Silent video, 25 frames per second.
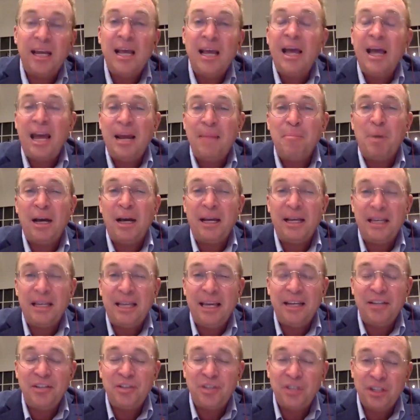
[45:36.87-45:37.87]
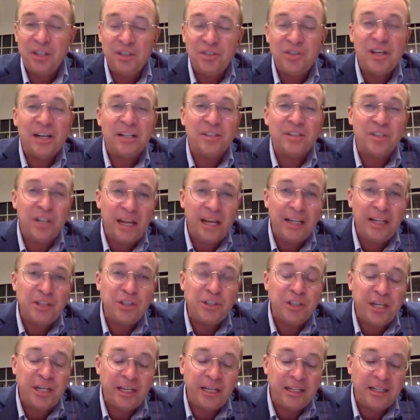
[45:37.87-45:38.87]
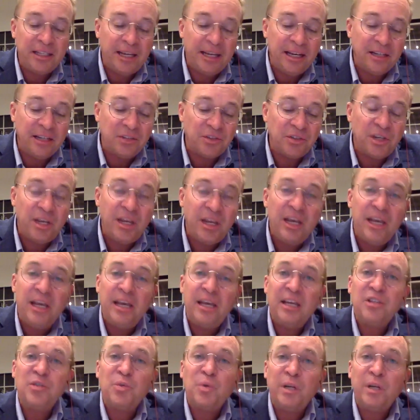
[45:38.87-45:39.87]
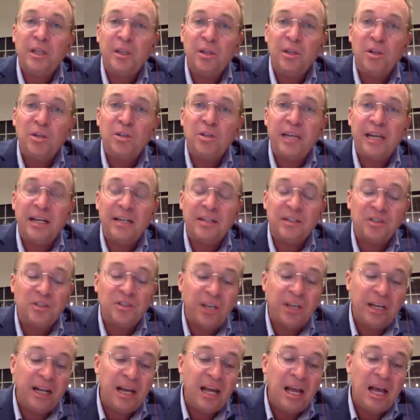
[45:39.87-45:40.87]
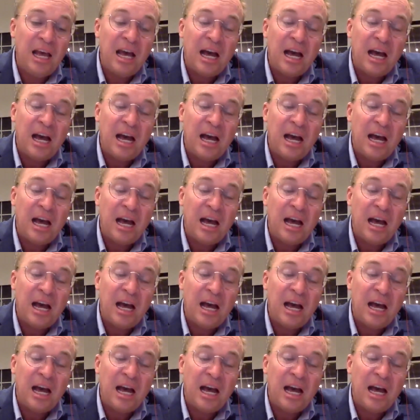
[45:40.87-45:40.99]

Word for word: And my guess is, and it's an educated guess, is what he looked at and said,